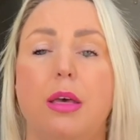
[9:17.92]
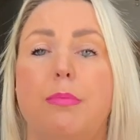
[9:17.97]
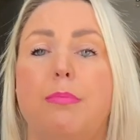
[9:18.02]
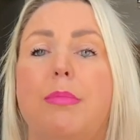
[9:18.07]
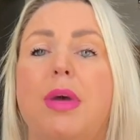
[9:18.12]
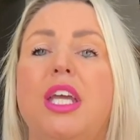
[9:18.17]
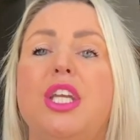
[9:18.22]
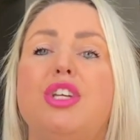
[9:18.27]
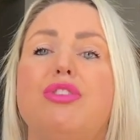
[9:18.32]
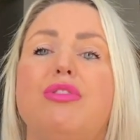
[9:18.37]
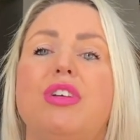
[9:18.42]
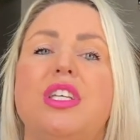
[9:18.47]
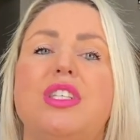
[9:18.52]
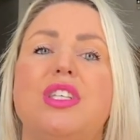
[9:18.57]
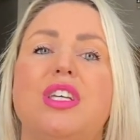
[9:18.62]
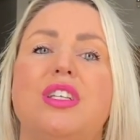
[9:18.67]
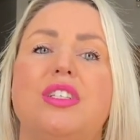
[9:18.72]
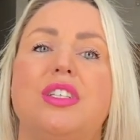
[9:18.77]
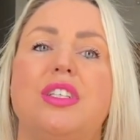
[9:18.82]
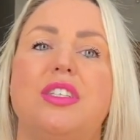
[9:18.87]
many
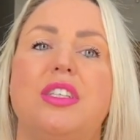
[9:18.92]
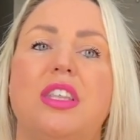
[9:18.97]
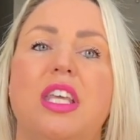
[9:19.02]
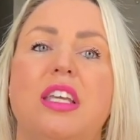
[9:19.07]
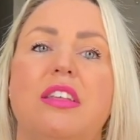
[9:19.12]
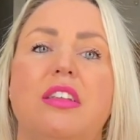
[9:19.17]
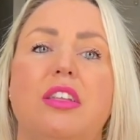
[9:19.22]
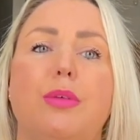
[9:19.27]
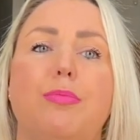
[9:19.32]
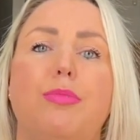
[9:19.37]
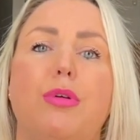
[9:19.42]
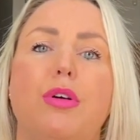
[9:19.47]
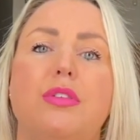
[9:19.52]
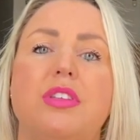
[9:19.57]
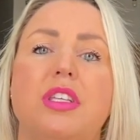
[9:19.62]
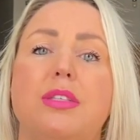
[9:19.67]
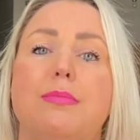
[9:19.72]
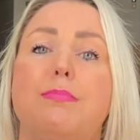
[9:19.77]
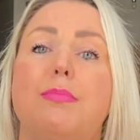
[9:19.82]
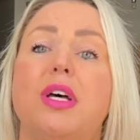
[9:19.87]
researchers think that the
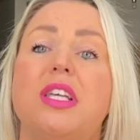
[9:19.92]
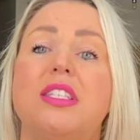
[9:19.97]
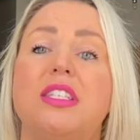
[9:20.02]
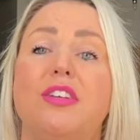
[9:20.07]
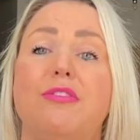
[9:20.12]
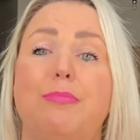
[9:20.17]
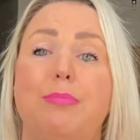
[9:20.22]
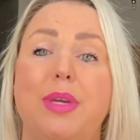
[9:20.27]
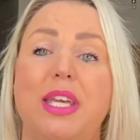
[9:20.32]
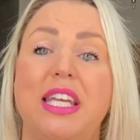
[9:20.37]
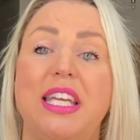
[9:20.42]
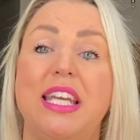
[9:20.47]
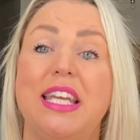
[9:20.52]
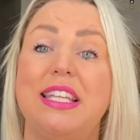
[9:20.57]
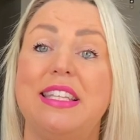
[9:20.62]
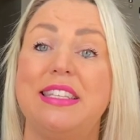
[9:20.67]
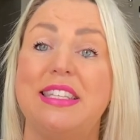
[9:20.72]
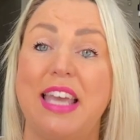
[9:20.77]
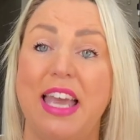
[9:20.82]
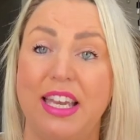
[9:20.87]
process must have been
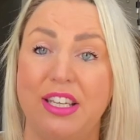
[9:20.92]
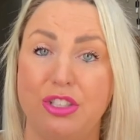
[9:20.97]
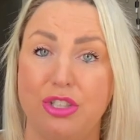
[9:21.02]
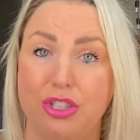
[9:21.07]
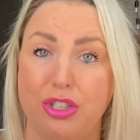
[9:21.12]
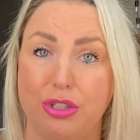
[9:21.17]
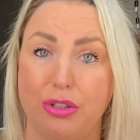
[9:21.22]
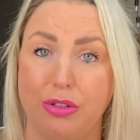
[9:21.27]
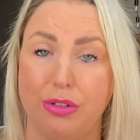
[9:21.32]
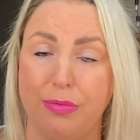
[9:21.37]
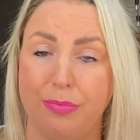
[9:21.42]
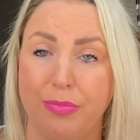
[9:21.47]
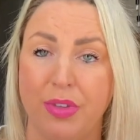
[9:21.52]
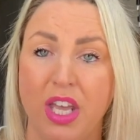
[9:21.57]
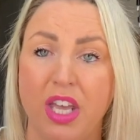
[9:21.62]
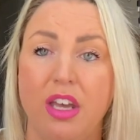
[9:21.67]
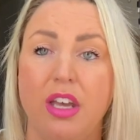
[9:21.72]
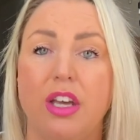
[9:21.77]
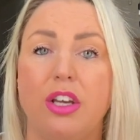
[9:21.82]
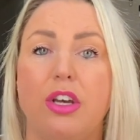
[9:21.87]
intentional.
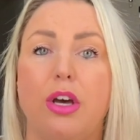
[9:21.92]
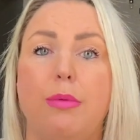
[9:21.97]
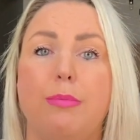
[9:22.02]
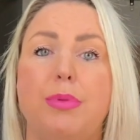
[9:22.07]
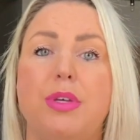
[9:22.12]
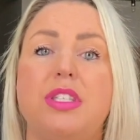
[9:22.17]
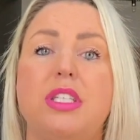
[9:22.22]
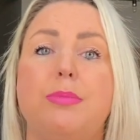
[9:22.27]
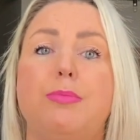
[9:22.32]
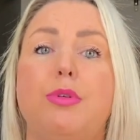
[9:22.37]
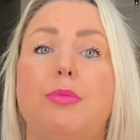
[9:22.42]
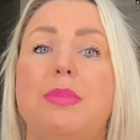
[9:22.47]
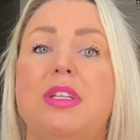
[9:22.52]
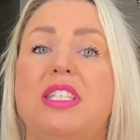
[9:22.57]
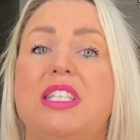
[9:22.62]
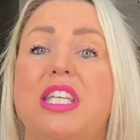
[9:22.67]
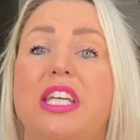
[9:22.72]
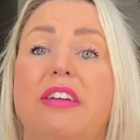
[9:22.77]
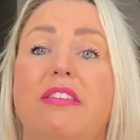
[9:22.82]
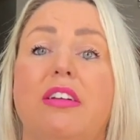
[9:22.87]
Combustible
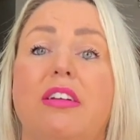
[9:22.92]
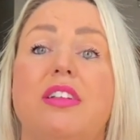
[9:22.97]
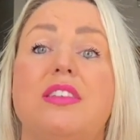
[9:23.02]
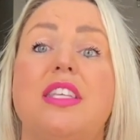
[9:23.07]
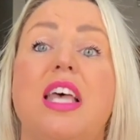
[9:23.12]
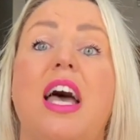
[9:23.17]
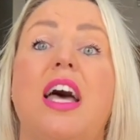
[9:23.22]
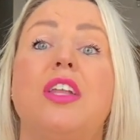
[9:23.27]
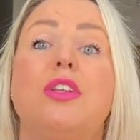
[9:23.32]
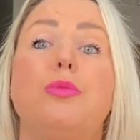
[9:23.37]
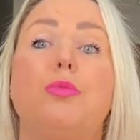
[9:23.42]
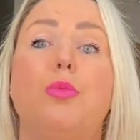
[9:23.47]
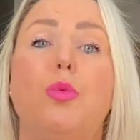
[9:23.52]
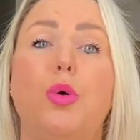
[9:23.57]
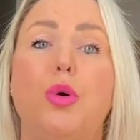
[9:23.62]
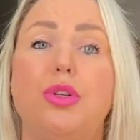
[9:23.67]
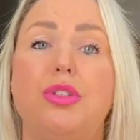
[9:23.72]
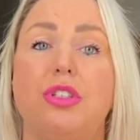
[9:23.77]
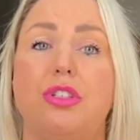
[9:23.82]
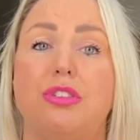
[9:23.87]
materials and
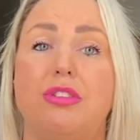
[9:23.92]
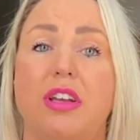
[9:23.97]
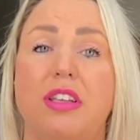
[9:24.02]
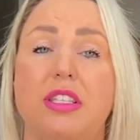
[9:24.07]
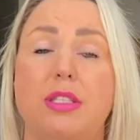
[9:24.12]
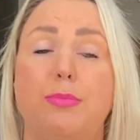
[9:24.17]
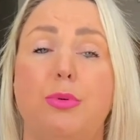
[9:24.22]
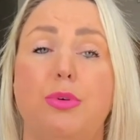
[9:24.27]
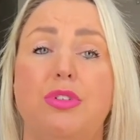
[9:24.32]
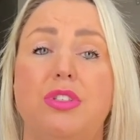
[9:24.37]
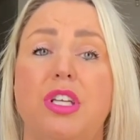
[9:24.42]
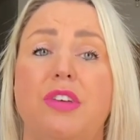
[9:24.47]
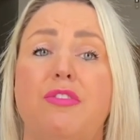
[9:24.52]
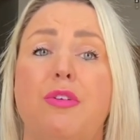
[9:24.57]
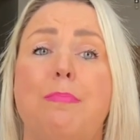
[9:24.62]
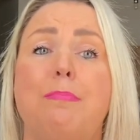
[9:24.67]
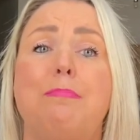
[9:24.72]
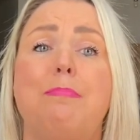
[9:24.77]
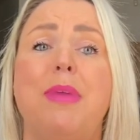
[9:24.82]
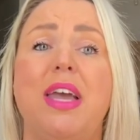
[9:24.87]
water transported over
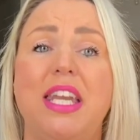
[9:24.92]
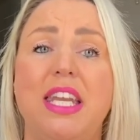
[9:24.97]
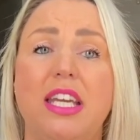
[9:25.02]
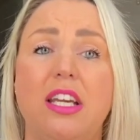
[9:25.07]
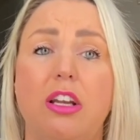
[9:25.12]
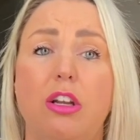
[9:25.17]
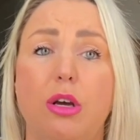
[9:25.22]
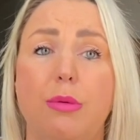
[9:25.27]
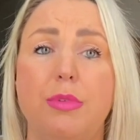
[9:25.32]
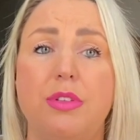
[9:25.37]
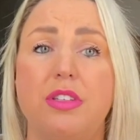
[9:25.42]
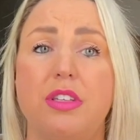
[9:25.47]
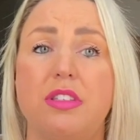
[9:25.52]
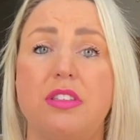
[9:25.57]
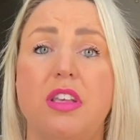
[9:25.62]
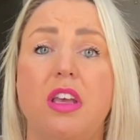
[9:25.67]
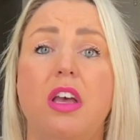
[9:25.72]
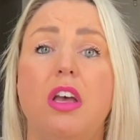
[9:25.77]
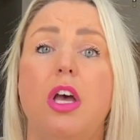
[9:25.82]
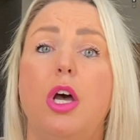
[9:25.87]
many
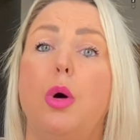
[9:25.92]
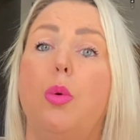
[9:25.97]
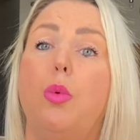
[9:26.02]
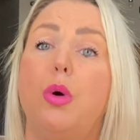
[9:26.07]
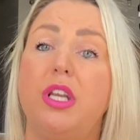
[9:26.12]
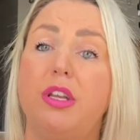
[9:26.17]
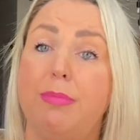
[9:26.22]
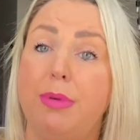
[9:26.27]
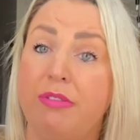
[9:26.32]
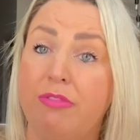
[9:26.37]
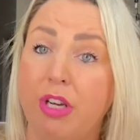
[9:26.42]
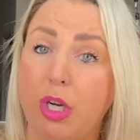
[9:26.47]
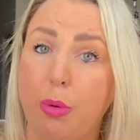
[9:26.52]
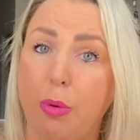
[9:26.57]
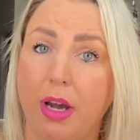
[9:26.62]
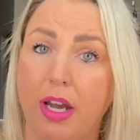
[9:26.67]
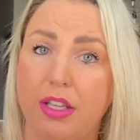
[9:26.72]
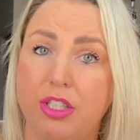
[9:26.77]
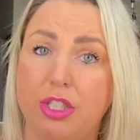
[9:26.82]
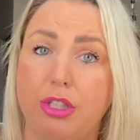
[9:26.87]
kilometres would have been
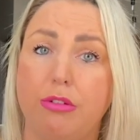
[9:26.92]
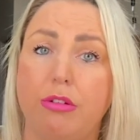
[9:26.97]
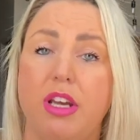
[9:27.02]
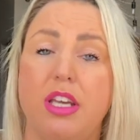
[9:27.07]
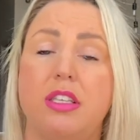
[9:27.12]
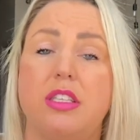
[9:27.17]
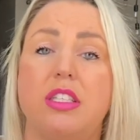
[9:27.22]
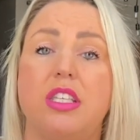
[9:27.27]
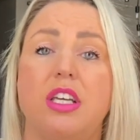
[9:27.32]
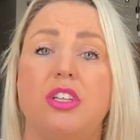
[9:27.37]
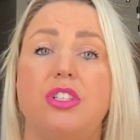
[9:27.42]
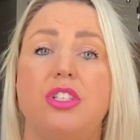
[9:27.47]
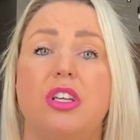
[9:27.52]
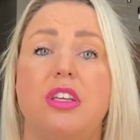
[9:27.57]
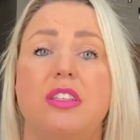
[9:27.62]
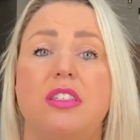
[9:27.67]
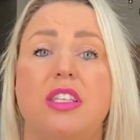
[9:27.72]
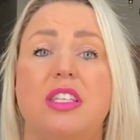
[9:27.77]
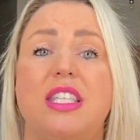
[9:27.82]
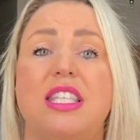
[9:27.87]
required to create such
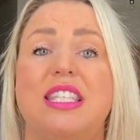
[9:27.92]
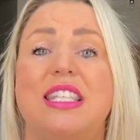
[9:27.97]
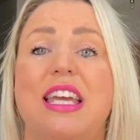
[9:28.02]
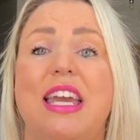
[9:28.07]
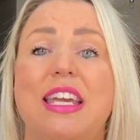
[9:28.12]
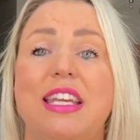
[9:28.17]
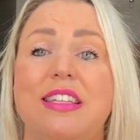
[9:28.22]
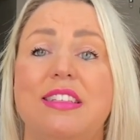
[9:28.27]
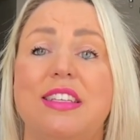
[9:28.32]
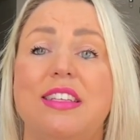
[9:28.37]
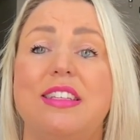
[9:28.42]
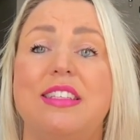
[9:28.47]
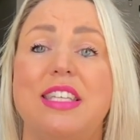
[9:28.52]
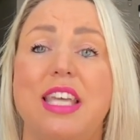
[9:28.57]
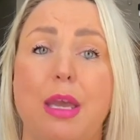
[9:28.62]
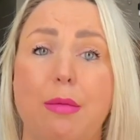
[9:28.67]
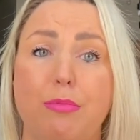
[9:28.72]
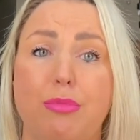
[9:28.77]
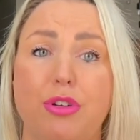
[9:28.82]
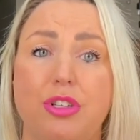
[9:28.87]
sustained
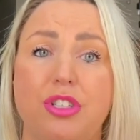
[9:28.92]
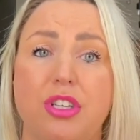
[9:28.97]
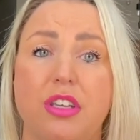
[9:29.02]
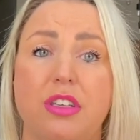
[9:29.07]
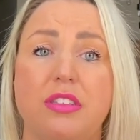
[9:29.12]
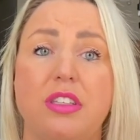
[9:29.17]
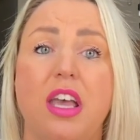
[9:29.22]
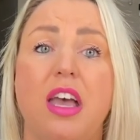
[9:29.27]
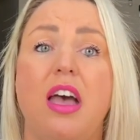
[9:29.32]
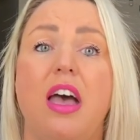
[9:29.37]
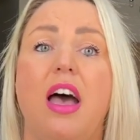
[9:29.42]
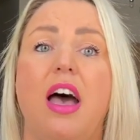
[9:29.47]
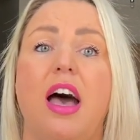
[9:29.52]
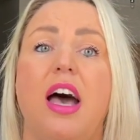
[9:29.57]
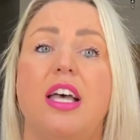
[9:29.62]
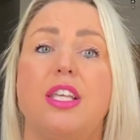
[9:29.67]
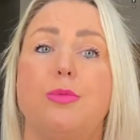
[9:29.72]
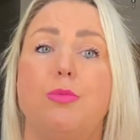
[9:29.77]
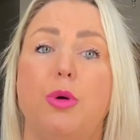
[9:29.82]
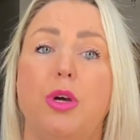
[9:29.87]
temperatures
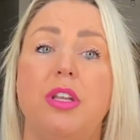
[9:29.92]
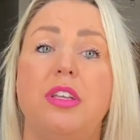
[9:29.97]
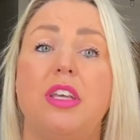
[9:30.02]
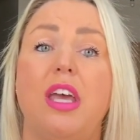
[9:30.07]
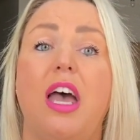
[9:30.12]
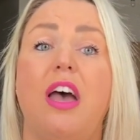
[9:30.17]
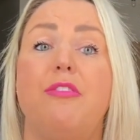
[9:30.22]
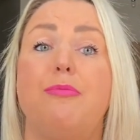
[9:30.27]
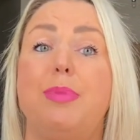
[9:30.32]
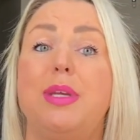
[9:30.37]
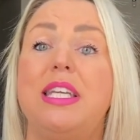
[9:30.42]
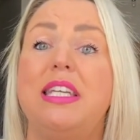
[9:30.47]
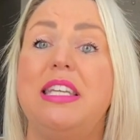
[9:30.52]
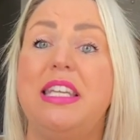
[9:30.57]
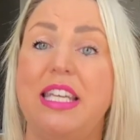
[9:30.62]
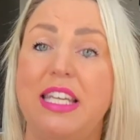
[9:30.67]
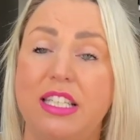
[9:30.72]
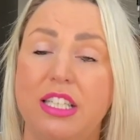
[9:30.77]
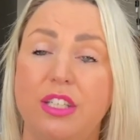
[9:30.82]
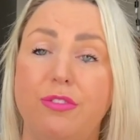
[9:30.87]
as would have been
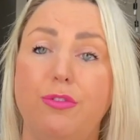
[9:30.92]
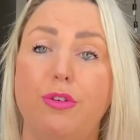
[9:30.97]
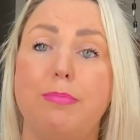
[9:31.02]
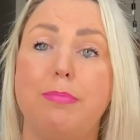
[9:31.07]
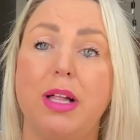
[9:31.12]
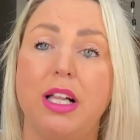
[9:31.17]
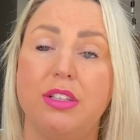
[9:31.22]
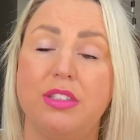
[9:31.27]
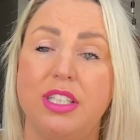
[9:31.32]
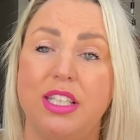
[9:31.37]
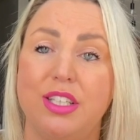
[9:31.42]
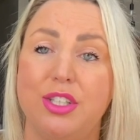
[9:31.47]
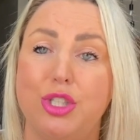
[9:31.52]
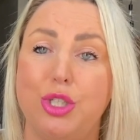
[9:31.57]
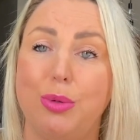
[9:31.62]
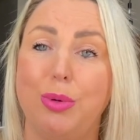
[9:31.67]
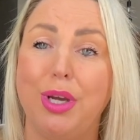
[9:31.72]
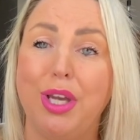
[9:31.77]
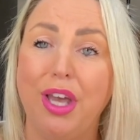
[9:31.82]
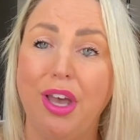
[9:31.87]
needed for melting
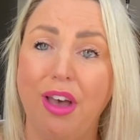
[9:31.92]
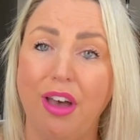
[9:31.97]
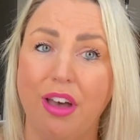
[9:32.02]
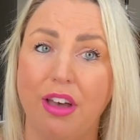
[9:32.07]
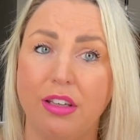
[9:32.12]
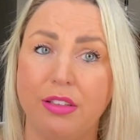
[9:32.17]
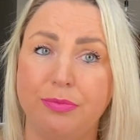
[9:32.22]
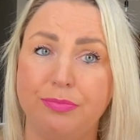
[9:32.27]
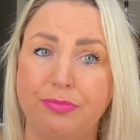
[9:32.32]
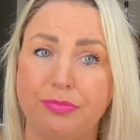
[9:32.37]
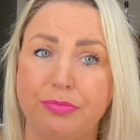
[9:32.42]
to occur.